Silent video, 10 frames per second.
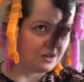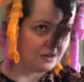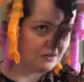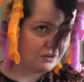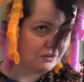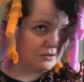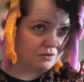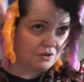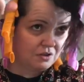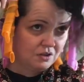I don't know
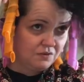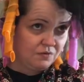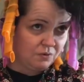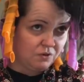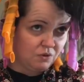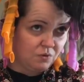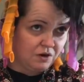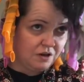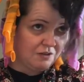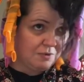if it would look weird
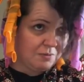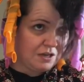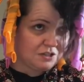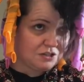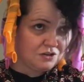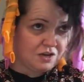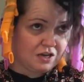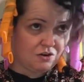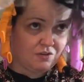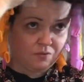to have my bangs straight
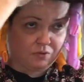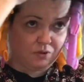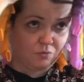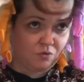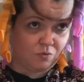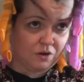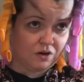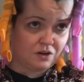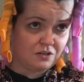or if it would look more weird